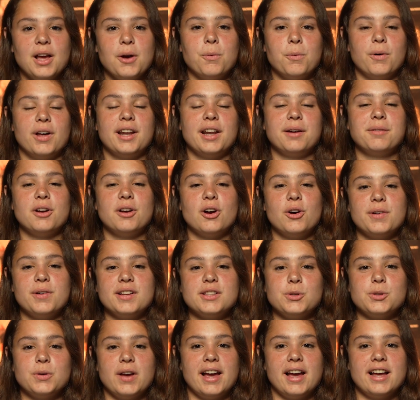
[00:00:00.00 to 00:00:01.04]
What I'm going
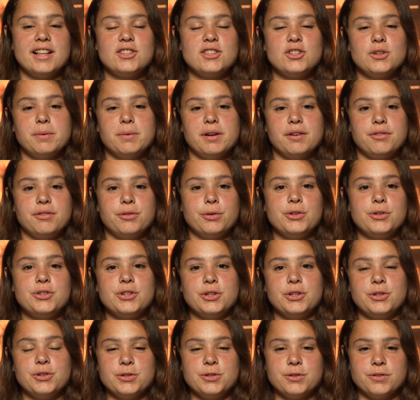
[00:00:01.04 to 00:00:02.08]
to add to my future
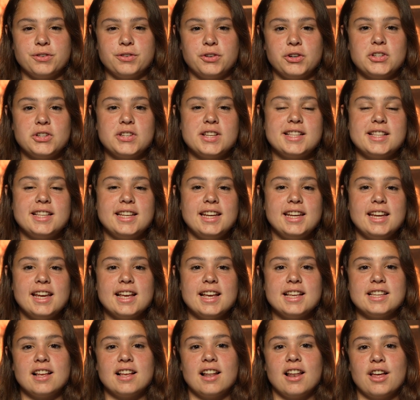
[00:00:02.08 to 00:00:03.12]
university
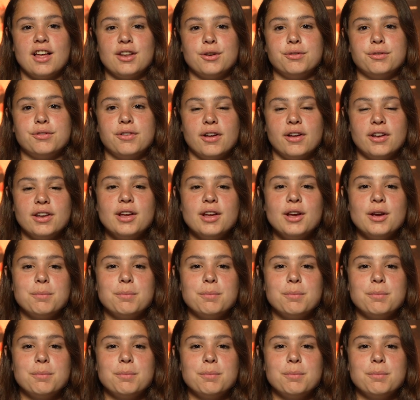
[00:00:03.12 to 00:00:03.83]
is a lot of fun,